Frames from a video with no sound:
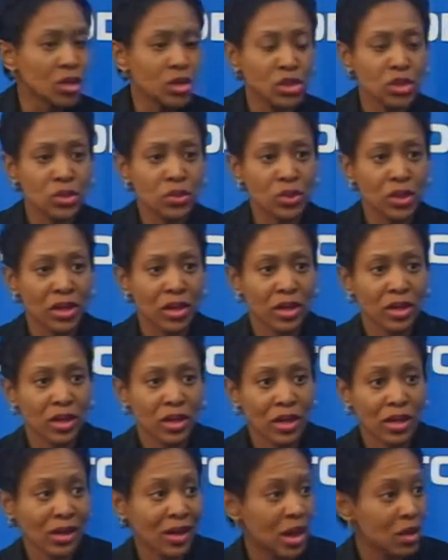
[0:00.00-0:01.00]
to
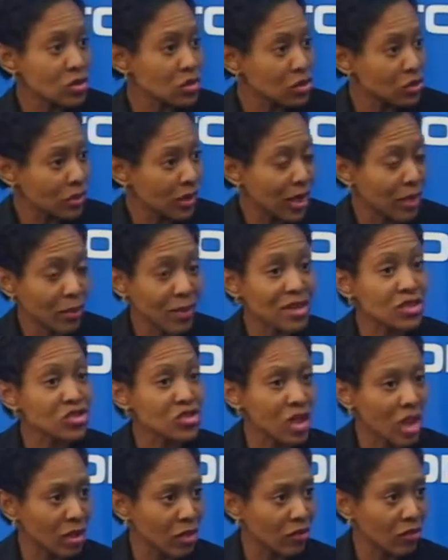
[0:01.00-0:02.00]
a counselor like
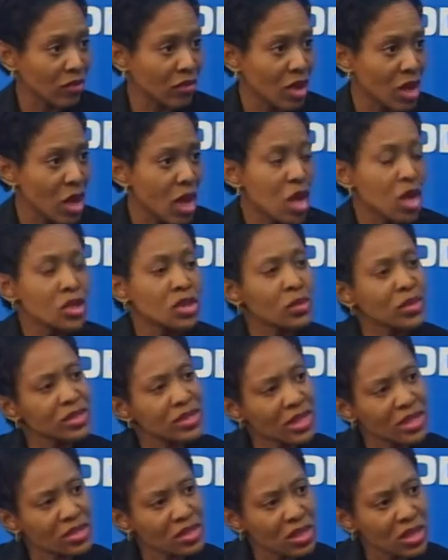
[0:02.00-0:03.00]
myself. So
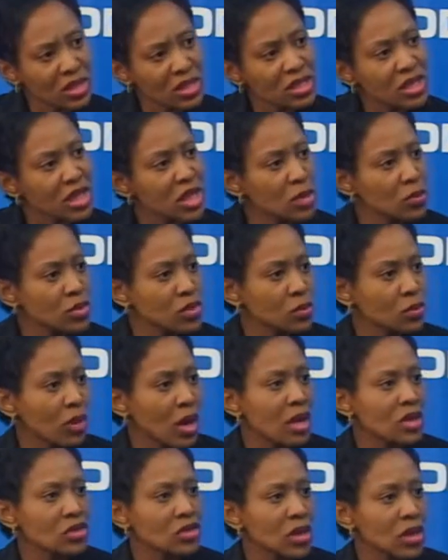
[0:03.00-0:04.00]
it's a continuous
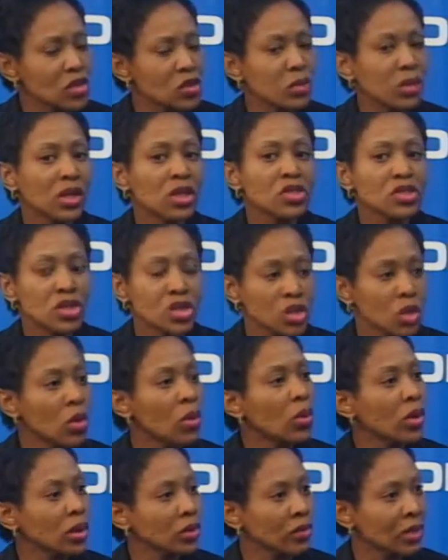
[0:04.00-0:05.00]
process, because you don't
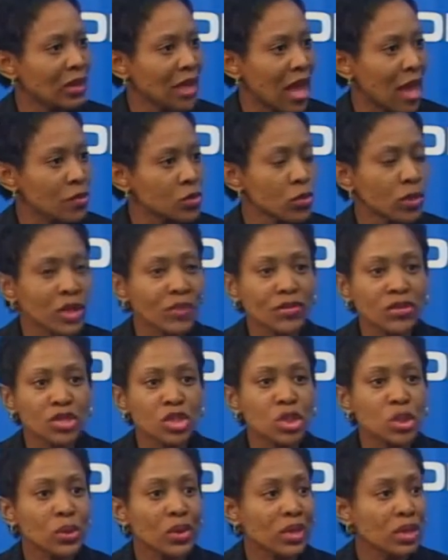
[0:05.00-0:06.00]
want to relapse, whatever the
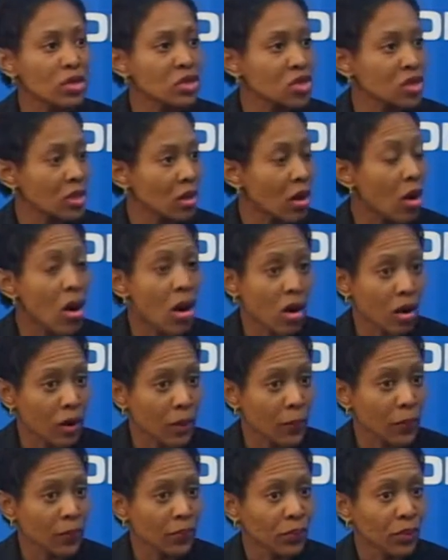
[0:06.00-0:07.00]
triggers are.
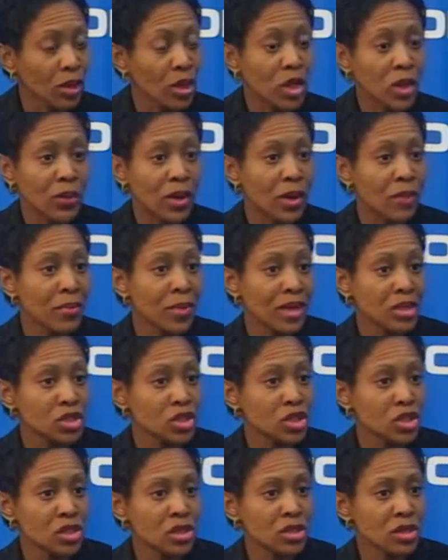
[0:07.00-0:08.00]
You know, I
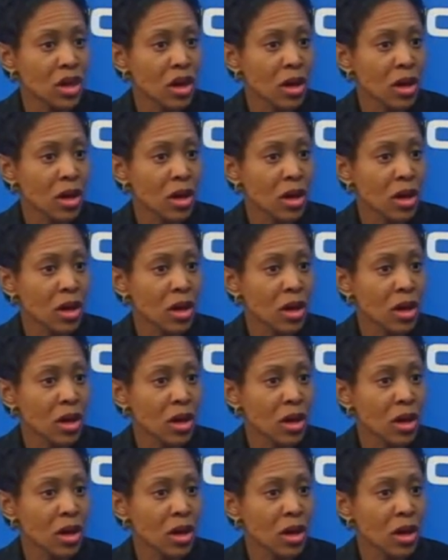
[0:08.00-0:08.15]
mentioned